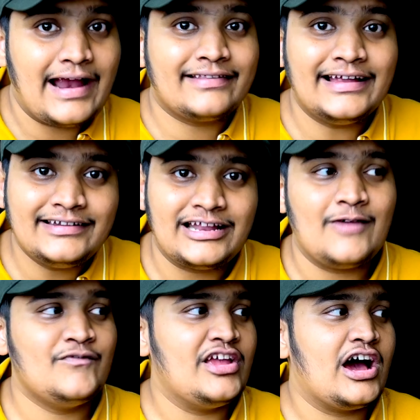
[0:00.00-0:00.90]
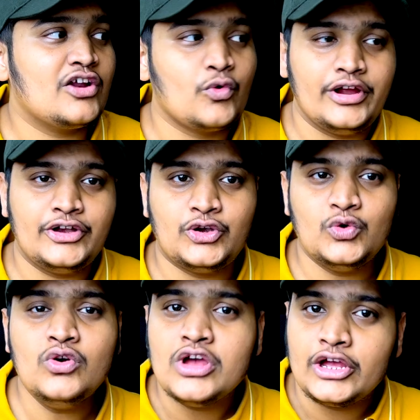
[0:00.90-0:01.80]
at that time we are going
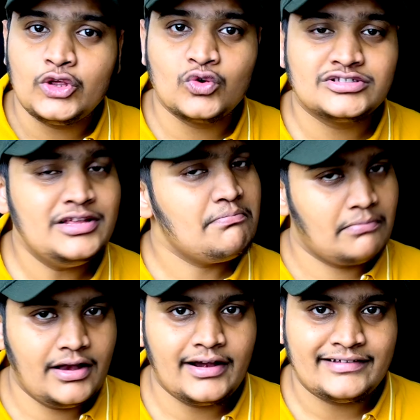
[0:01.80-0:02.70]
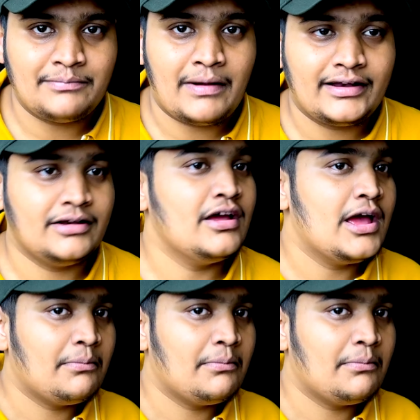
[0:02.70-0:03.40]
to use the builder design pattern.